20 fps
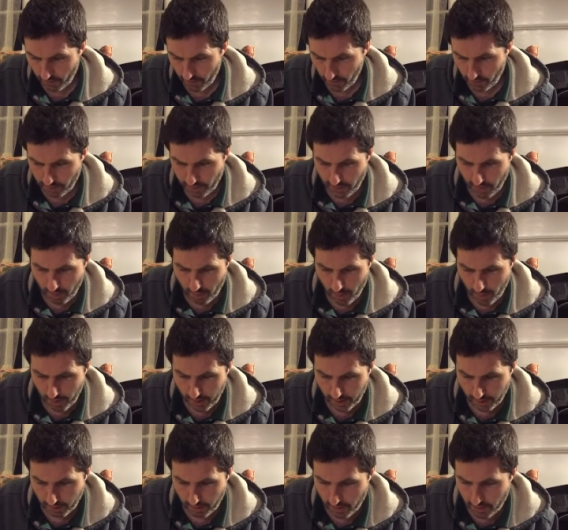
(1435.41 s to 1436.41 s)
There was no
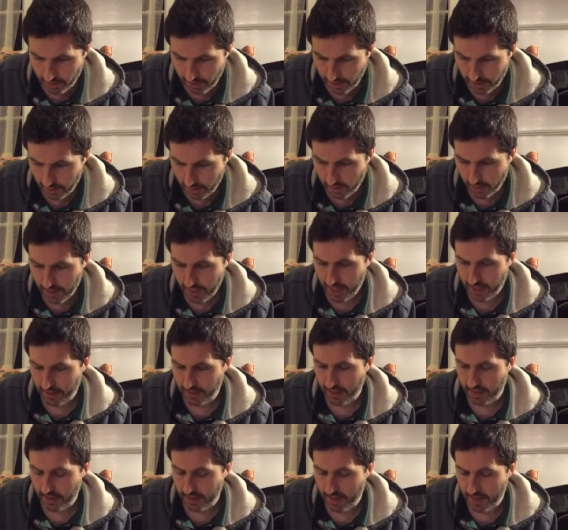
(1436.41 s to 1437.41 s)
point in moving the
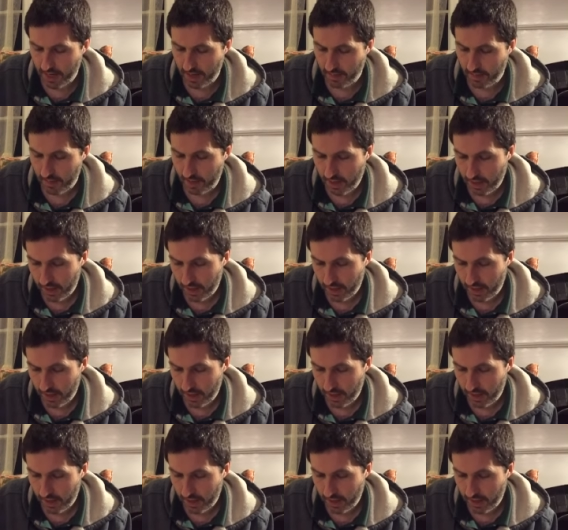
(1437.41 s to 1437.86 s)
bookcase this time.